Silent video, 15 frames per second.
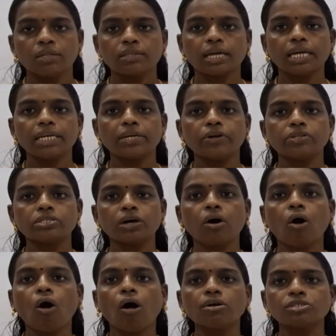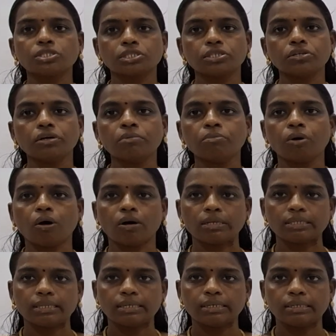They introduced the harsh term
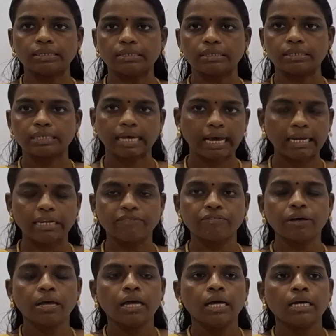on the Caliph.